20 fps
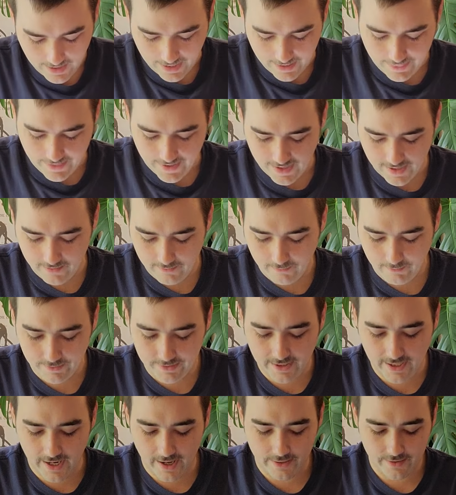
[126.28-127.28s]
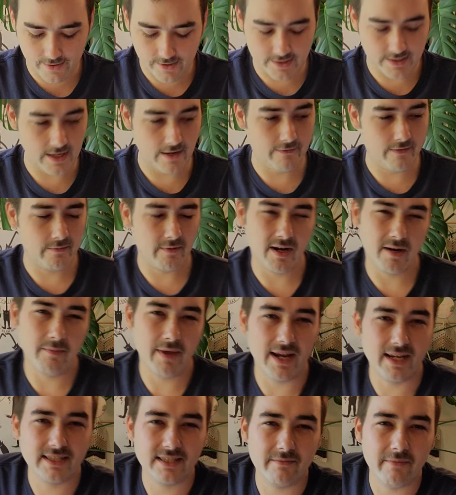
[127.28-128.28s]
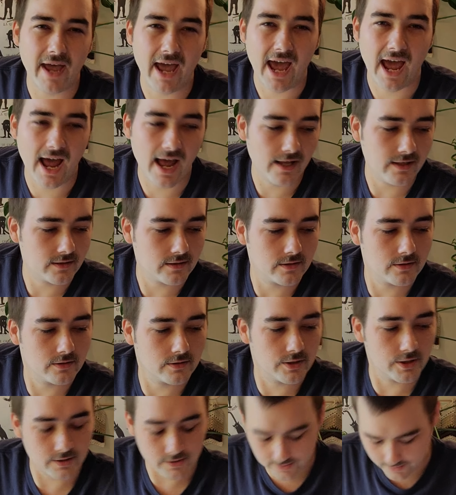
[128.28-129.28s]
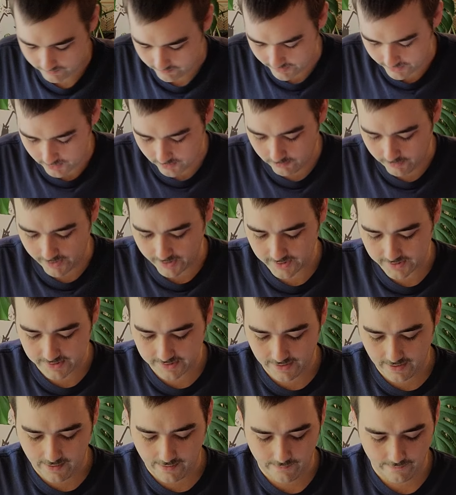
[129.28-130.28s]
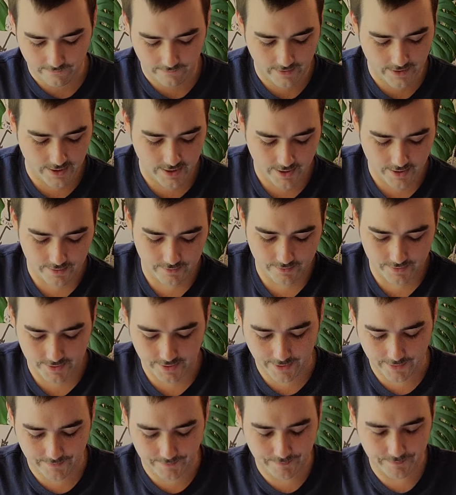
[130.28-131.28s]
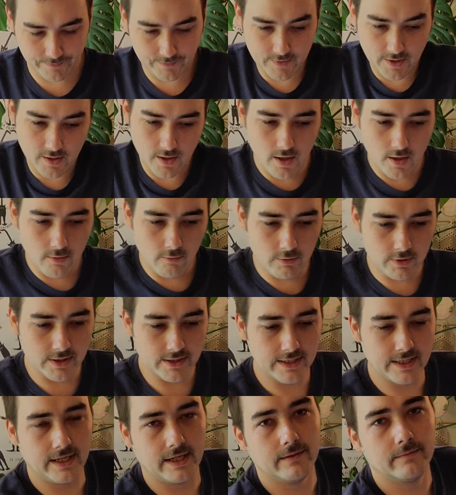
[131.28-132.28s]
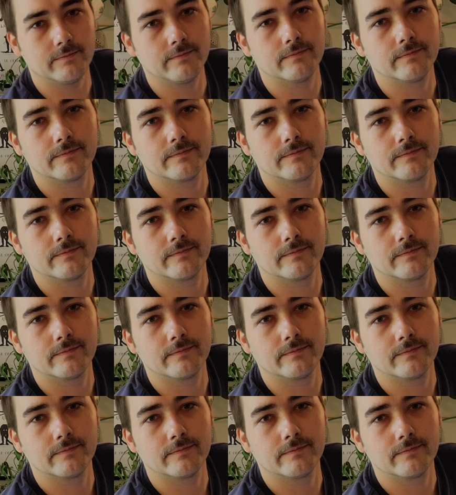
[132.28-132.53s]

I think with the other stuff, I'm gonna make some hats, just some quick stuff, you know, so we'll see.